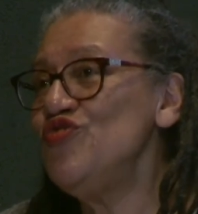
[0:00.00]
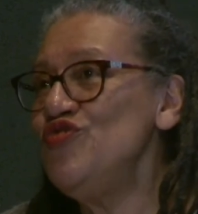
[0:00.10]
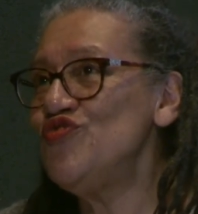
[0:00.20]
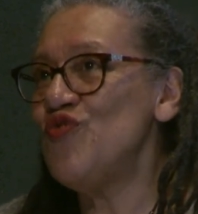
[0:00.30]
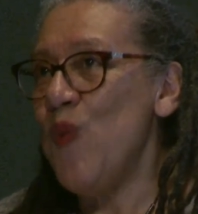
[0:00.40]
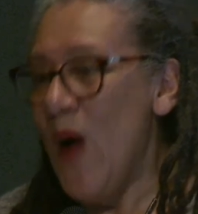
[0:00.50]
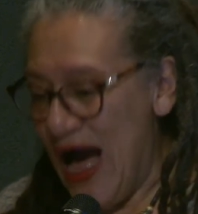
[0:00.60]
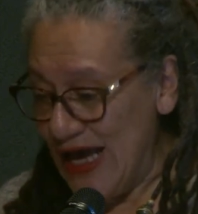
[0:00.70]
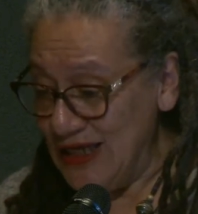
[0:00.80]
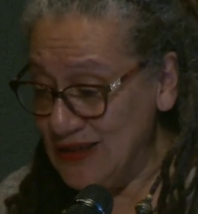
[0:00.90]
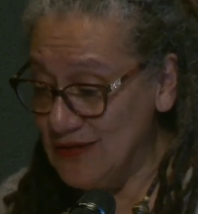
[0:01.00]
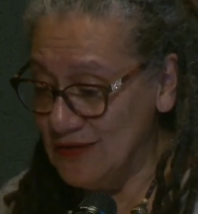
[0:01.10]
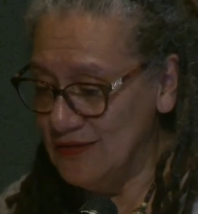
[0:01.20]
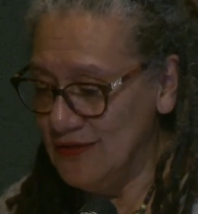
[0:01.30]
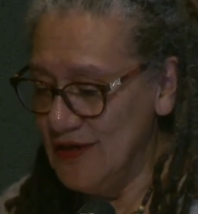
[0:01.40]
look white
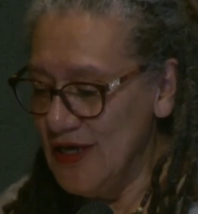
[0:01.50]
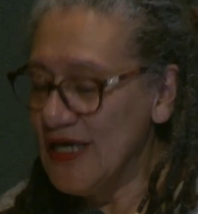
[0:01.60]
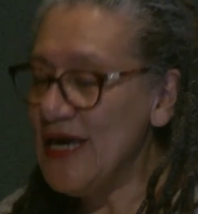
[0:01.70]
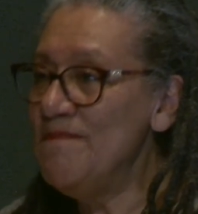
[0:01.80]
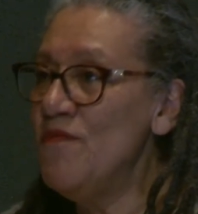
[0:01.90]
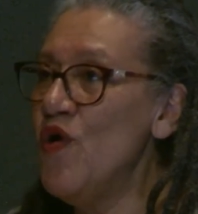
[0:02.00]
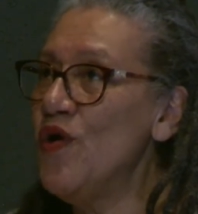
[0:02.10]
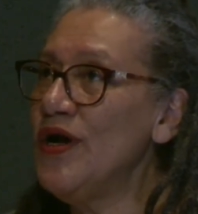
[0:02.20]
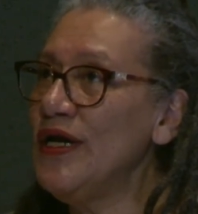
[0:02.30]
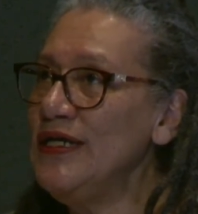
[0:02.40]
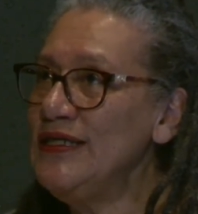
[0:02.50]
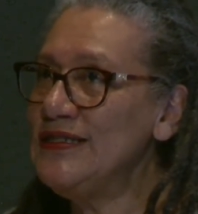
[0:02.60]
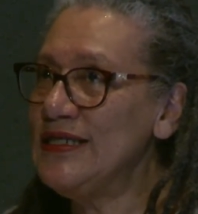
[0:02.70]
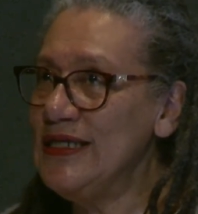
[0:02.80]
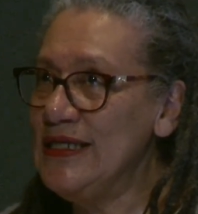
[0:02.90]
can more
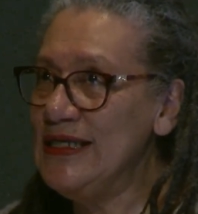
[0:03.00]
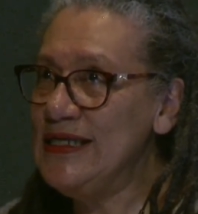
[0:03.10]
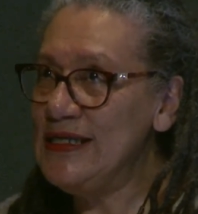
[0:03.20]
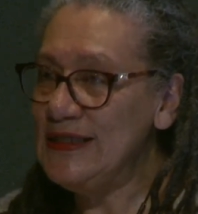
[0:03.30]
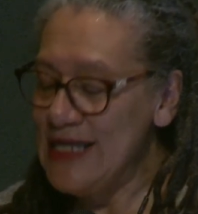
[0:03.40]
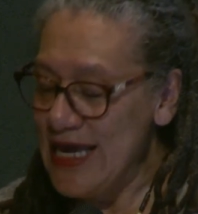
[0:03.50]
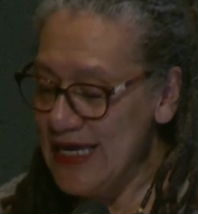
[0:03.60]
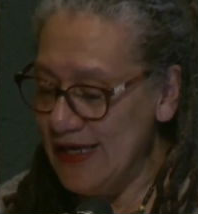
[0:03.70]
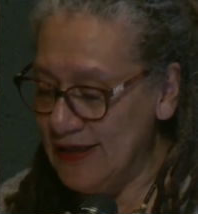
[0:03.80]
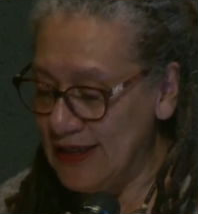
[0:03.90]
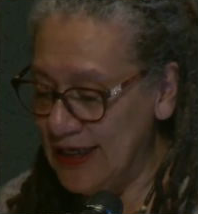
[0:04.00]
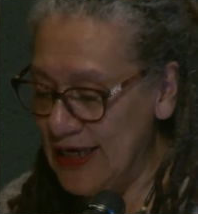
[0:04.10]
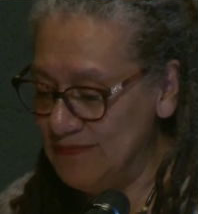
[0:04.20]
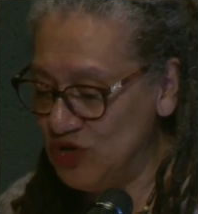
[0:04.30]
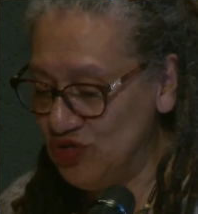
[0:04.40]
easily lay a
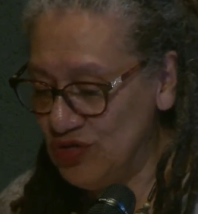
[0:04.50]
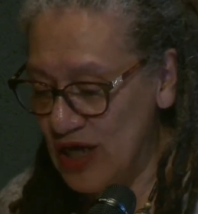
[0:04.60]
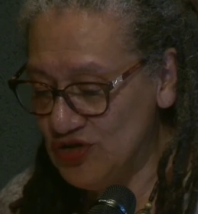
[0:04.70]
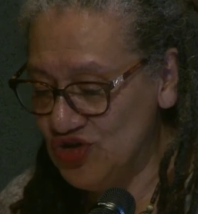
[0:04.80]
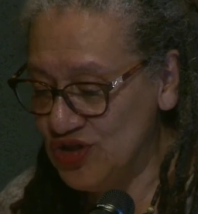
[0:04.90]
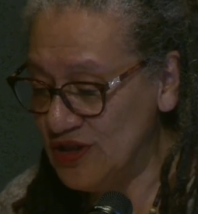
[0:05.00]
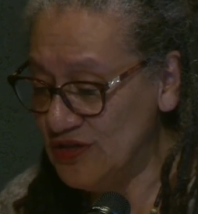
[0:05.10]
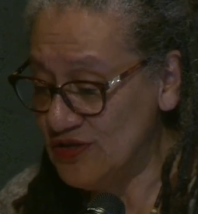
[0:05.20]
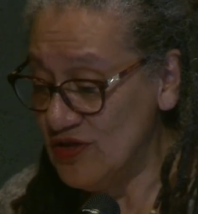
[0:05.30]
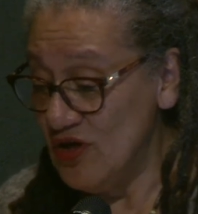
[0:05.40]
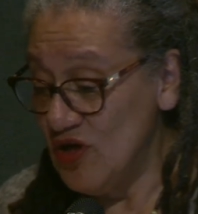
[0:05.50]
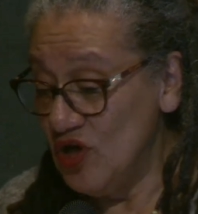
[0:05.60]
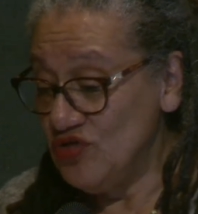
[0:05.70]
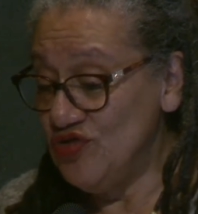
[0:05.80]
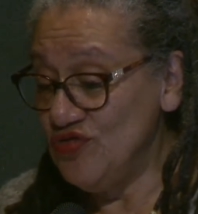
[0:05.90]
claim to Dutchness,
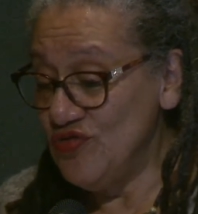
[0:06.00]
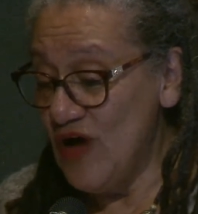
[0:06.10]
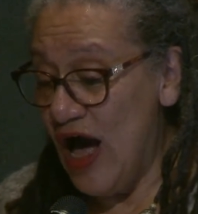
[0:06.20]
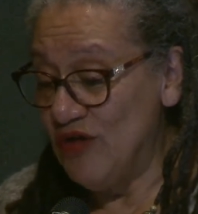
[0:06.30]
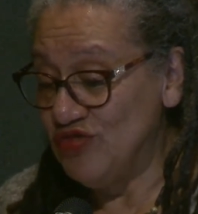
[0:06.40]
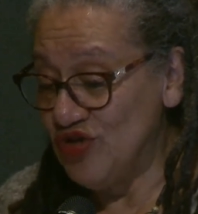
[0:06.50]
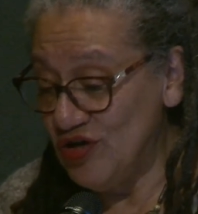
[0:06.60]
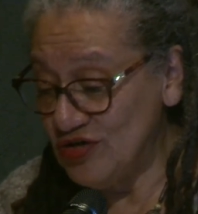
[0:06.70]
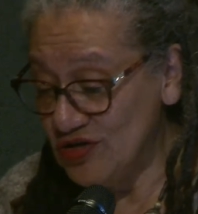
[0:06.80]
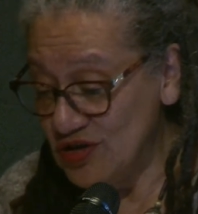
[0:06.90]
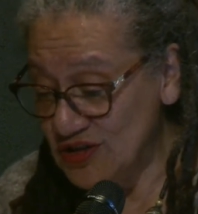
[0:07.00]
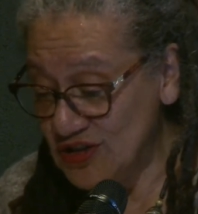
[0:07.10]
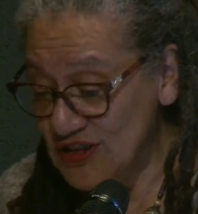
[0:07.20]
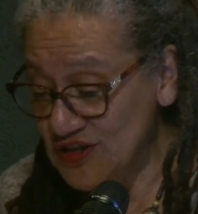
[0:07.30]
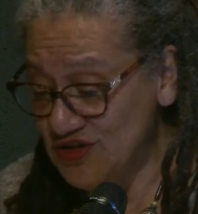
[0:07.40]
to
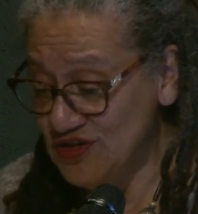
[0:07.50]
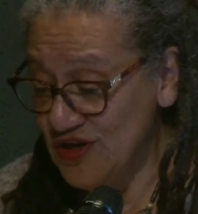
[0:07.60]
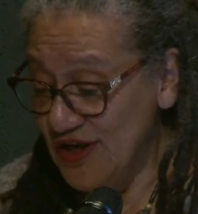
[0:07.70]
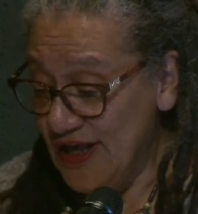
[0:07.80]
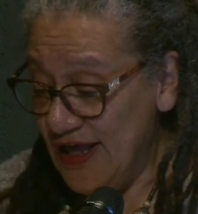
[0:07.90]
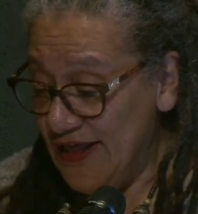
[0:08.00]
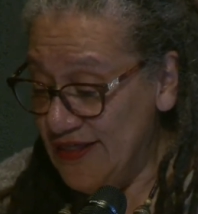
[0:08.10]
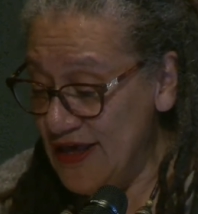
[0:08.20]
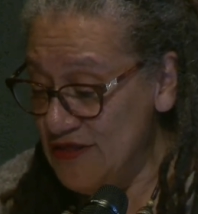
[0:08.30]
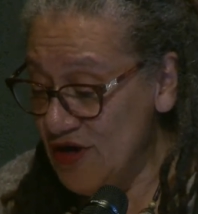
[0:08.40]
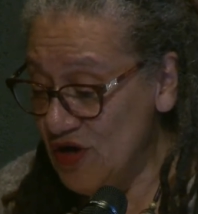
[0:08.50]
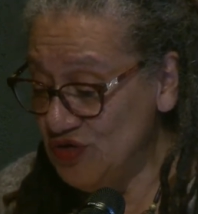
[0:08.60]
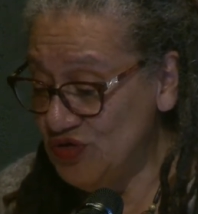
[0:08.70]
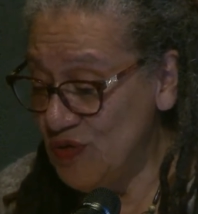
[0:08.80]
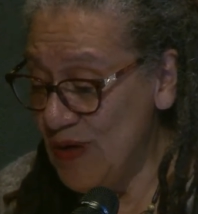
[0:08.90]
autochthonousness, than
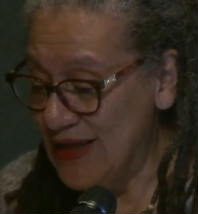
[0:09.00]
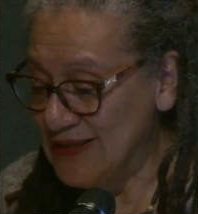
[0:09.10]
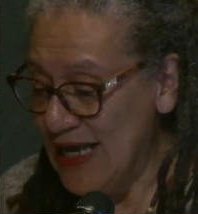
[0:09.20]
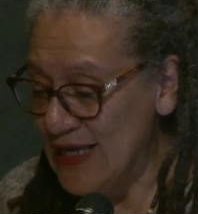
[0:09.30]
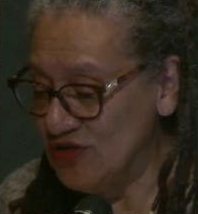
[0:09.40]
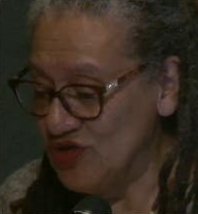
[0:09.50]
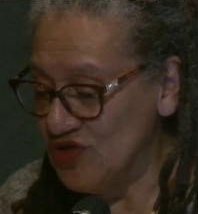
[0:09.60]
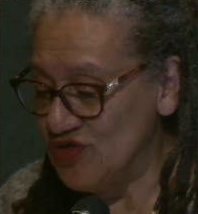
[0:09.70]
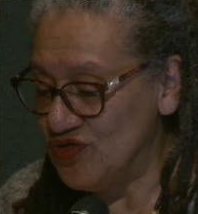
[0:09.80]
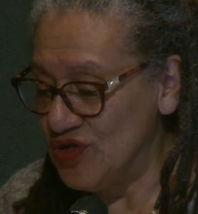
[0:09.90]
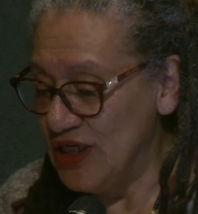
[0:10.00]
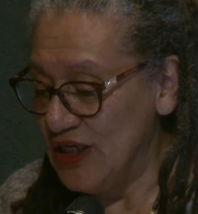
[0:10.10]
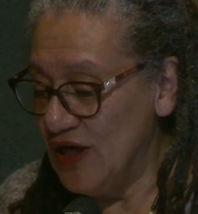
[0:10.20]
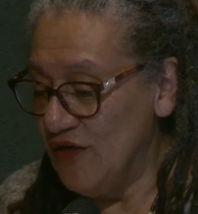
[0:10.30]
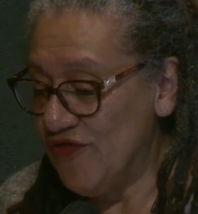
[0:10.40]
those who had ancestry
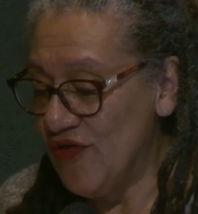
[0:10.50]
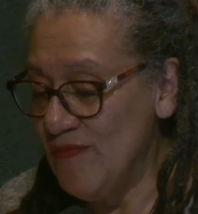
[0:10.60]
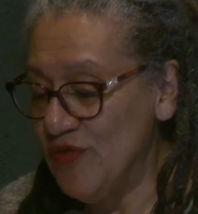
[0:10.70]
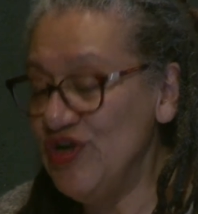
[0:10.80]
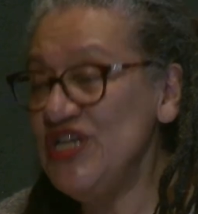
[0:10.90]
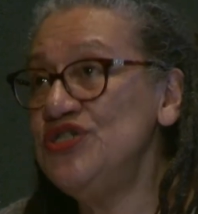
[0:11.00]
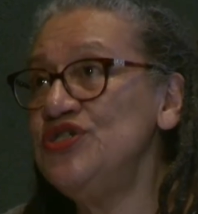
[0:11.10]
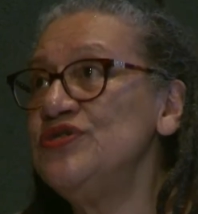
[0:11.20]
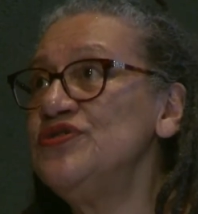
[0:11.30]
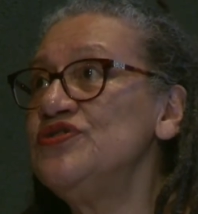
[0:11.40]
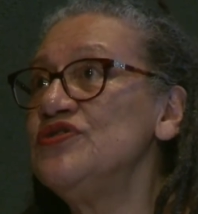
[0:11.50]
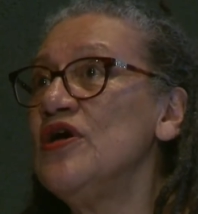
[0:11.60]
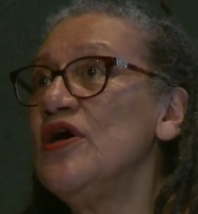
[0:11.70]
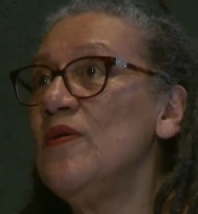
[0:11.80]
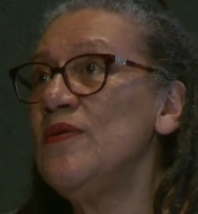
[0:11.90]
from regions
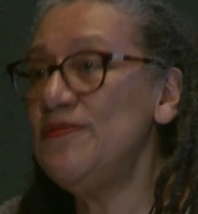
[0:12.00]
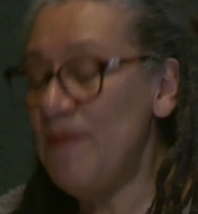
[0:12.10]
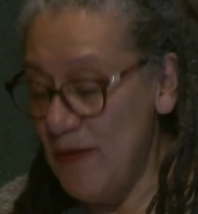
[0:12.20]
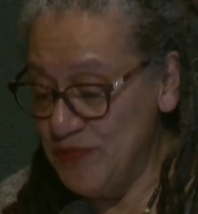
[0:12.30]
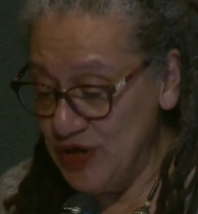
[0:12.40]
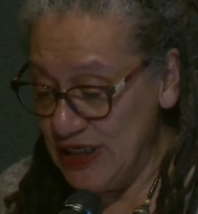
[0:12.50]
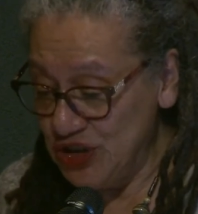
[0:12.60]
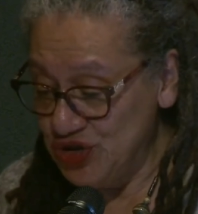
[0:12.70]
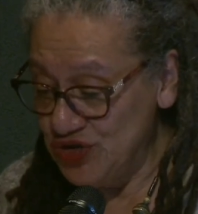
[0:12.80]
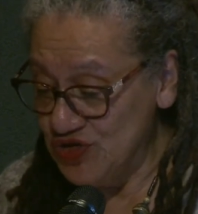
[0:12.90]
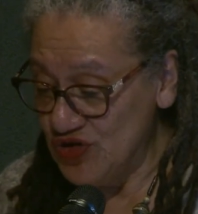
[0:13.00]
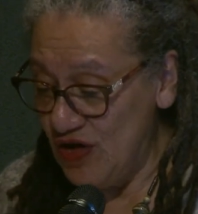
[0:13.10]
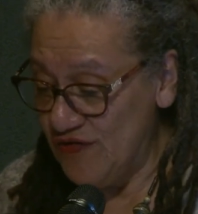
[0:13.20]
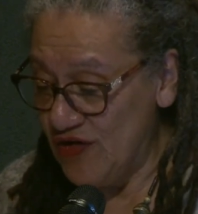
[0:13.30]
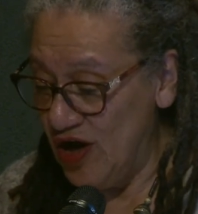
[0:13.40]
with populations
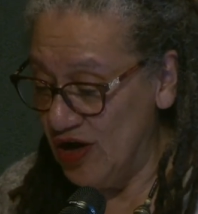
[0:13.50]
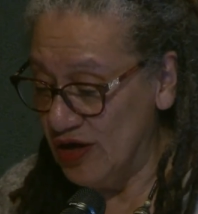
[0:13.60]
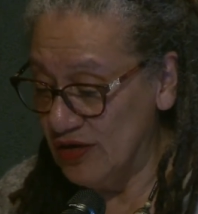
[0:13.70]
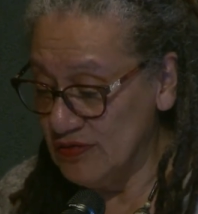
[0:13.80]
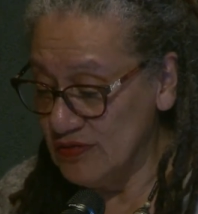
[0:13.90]
of color.